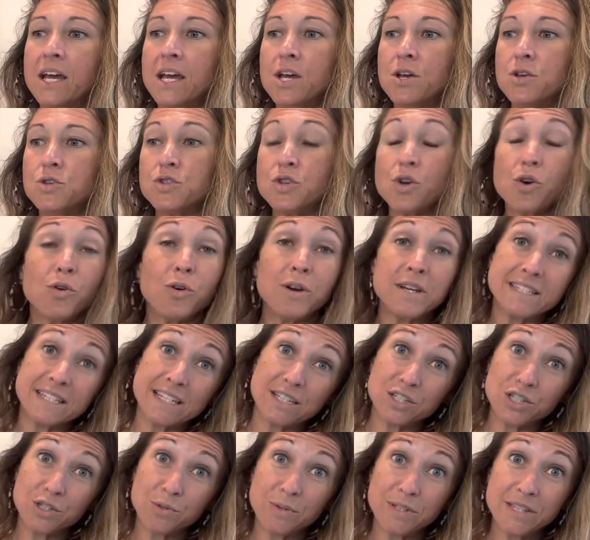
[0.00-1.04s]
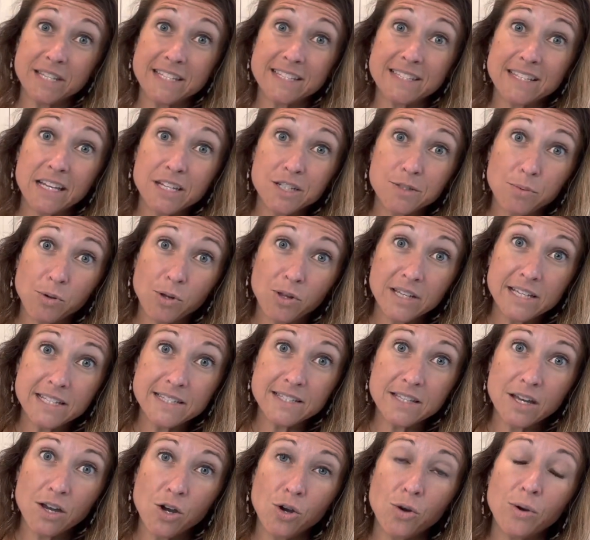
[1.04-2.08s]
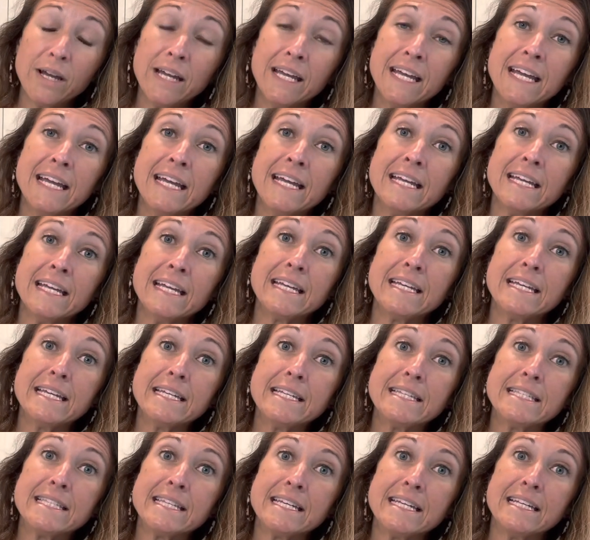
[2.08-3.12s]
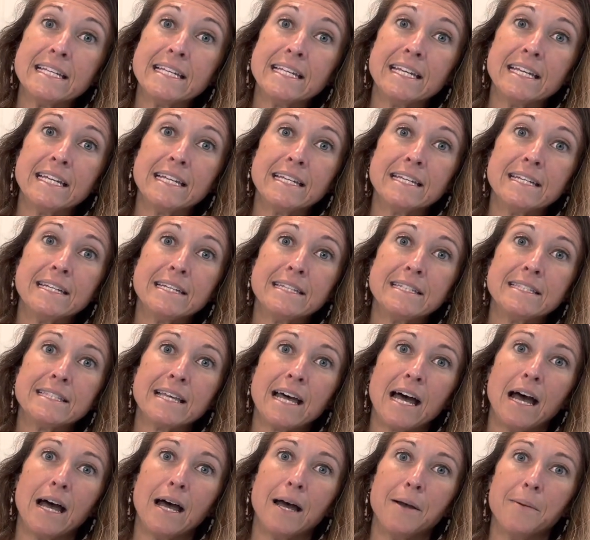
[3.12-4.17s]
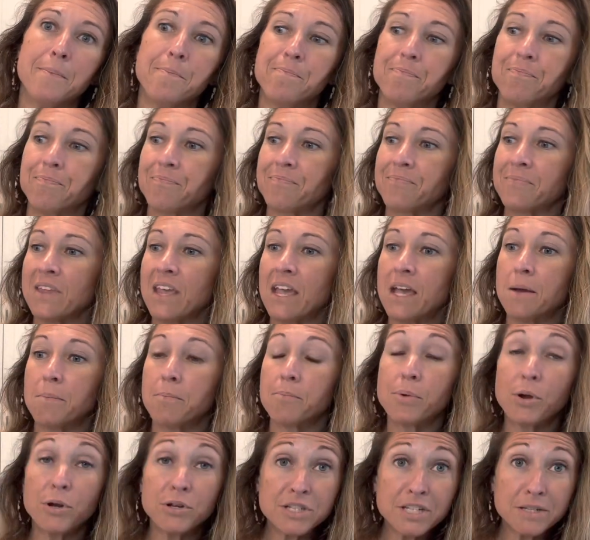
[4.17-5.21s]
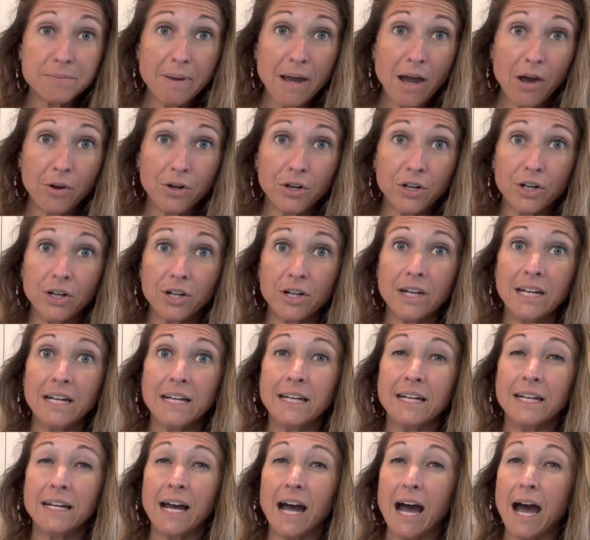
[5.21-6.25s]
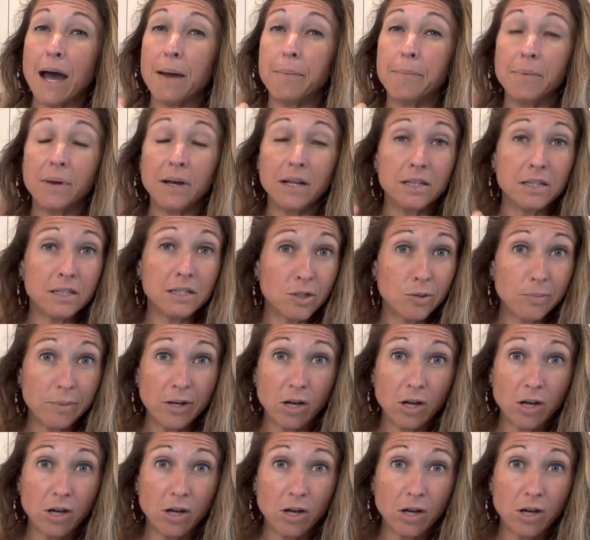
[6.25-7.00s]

So essentially what the sludge bowl is though, is it is protein powder, a little bit